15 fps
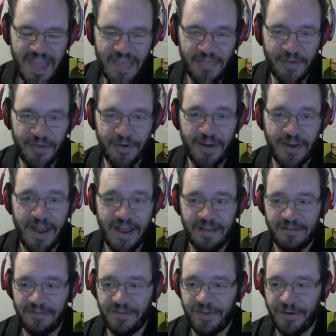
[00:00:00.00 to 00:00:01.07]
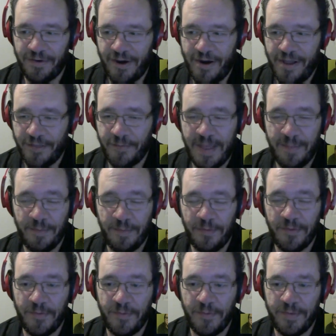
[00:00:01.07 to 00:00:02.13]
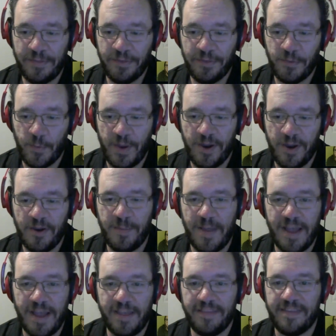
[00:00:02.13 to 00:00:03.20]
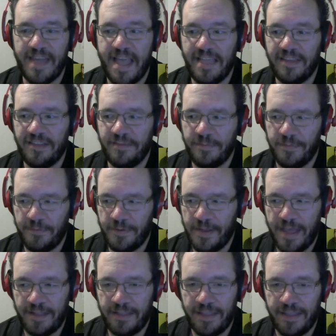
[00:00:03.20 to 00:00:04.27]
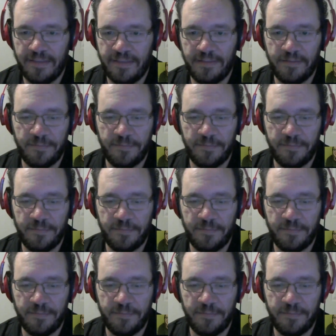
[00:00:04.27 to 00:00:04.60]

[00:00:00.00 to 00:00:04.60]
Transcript: there are other people who swear by salad, at least